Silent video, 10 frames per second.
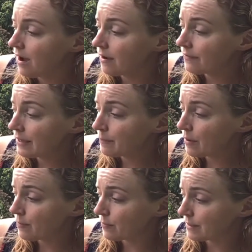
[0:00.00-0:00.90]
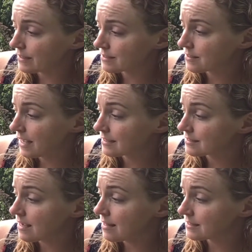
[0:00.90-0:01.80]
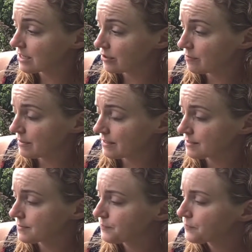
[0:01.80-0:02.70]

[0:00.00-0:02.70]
Unlike bumblebees and solitary bees,